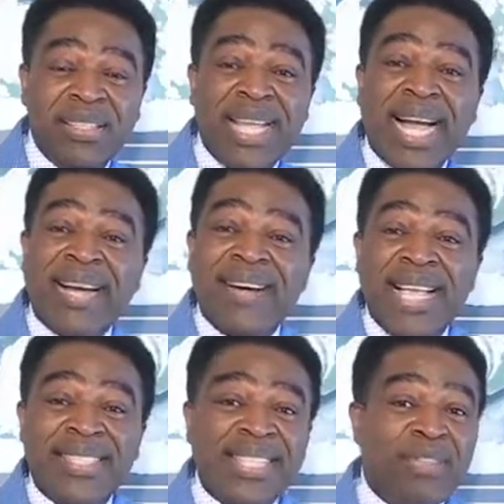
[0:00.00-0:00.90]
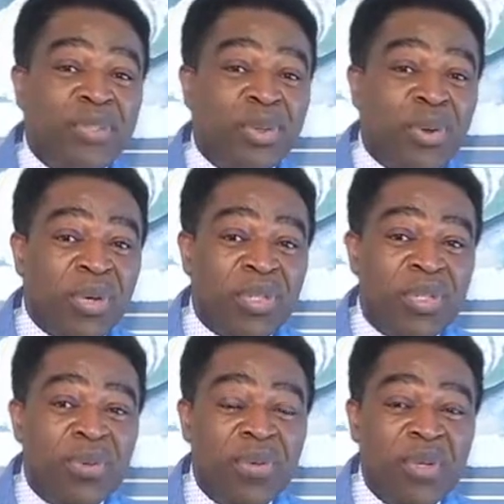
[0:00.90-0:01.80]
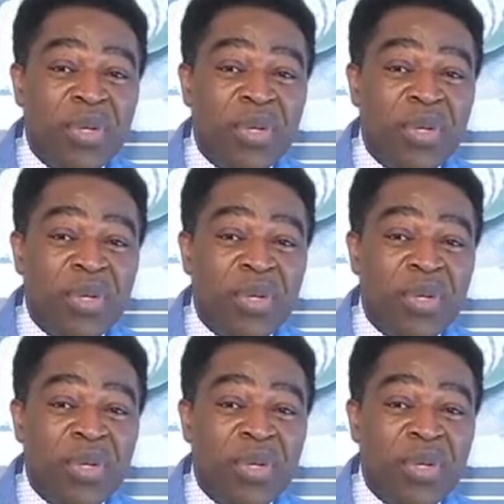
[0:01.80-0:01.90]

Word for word: that Christ gives to us.